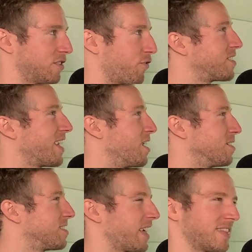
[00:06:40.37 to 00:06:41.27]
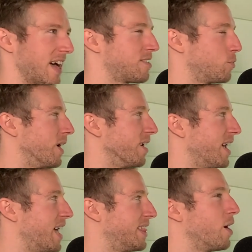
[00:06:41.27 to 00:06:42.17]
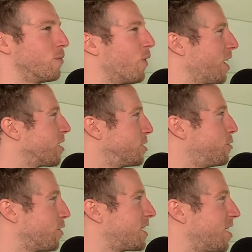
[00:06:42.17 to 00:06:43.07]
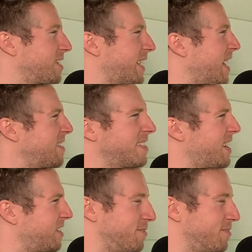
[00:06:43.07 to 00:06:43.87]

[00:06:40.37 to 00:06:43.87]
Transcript: the first thing I was like that's weird, and then when I heard mm-hmm. Lou Ferrigno I was like that's not his